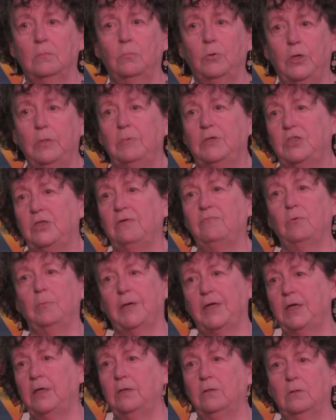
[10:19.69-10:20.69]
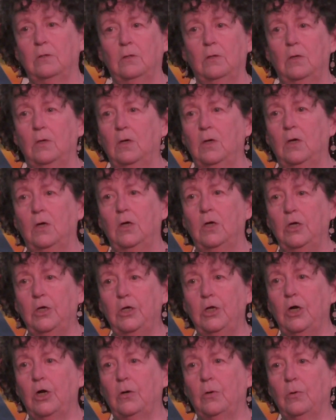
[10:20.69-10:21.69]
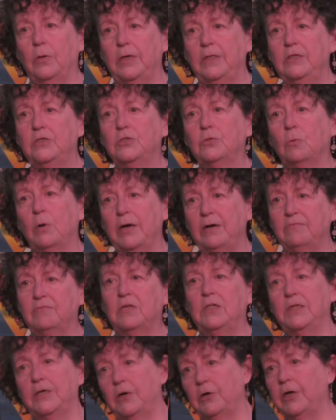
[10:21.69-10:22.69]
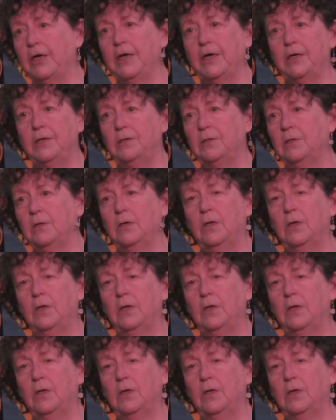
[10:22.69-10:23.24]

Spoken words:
Pretty much everybody. You know, and there's a way of clearing it.